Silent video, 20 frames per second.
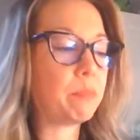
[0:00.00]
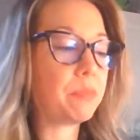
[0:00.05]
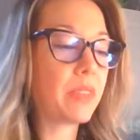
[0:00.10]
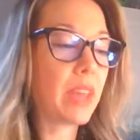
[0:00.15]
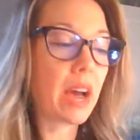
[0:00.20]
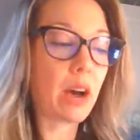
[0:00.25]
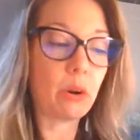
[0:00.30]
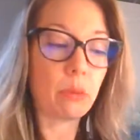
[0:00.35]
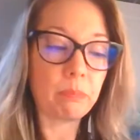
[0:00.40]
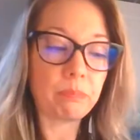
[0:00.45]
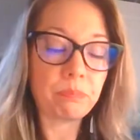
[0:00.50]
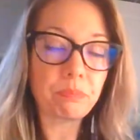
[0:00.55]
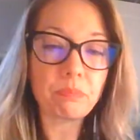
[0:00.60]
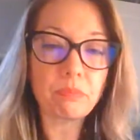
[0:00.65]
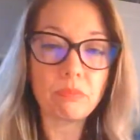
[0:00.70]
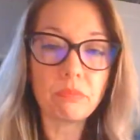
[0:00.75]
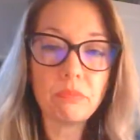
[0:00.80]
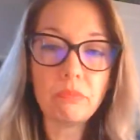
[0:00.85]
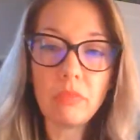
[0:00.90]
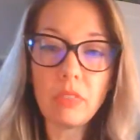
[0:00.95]
Now,
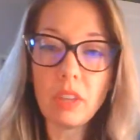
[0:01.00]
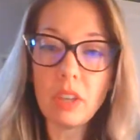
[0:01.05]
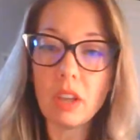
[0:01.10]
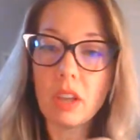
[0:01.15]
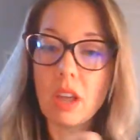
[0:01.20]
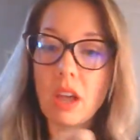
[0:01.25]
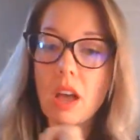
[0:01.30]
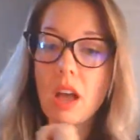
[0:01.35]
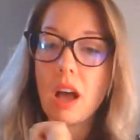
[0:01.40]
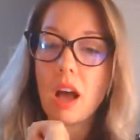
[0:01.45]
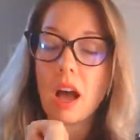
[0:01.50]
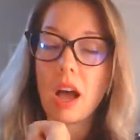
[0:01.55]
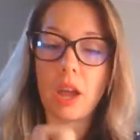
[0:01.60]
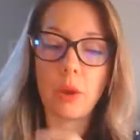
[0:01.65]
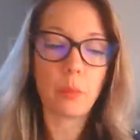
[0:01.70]
I